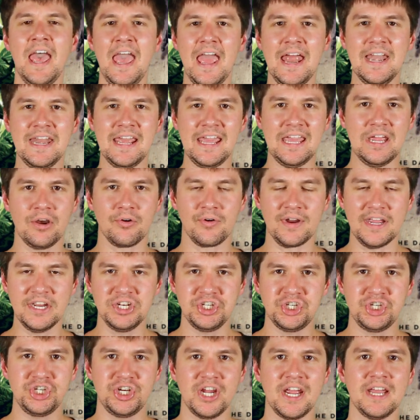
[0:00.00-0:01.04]
and eerie
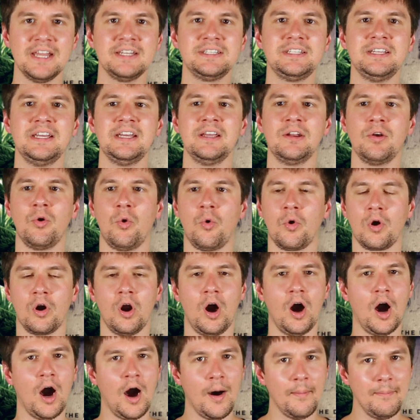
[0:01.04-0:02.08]
chanting or
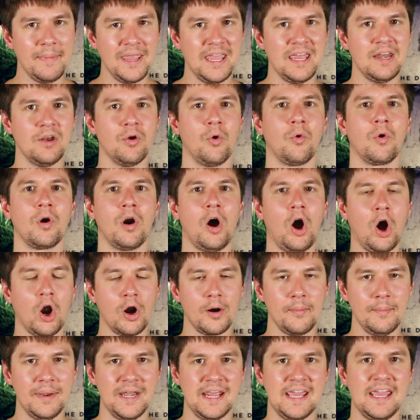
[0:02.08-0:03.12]
humming or
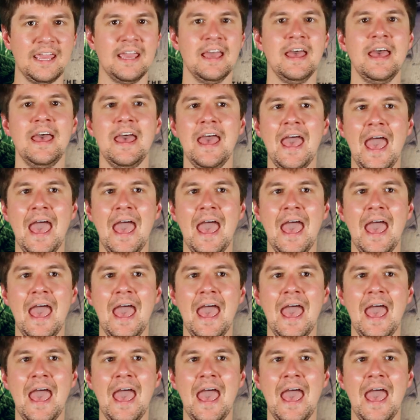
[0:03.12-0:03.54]
harmony